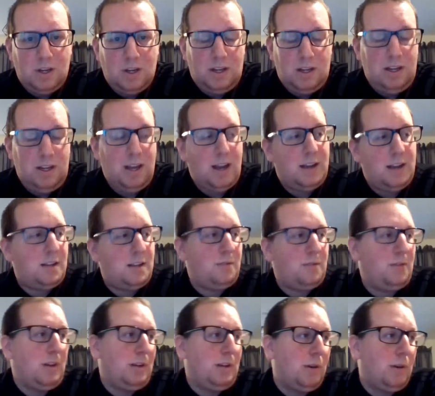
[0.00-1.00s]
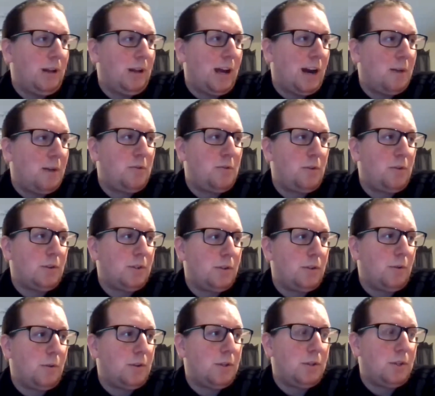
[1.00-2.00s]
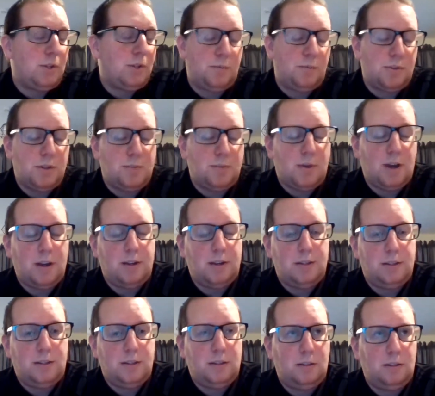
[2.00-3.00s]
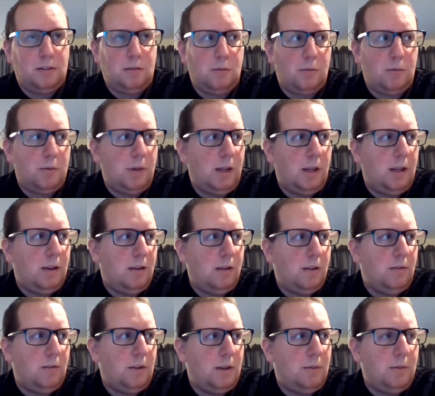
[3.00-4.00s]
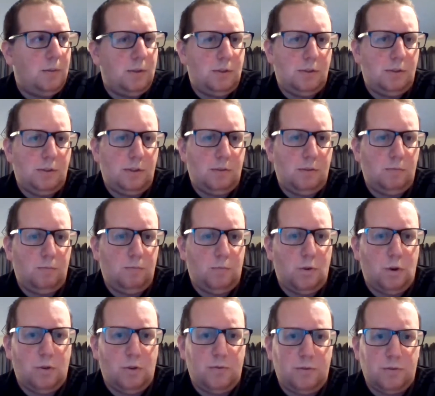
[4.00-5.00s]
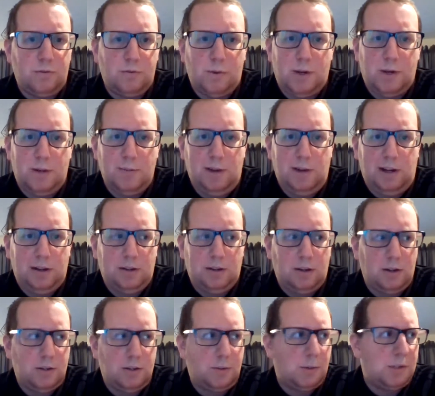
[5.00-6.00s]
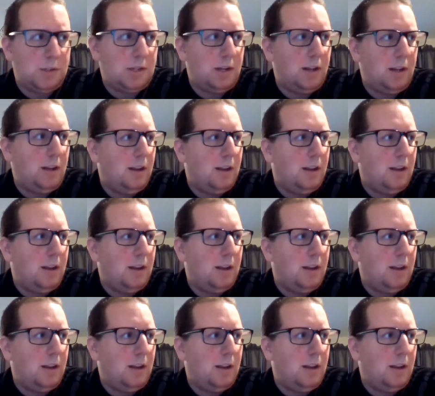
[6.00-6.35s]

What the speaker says: Yeah, definitely. Almiron's the one that jumps to mind. I think he was north of $20 million, wasn't he?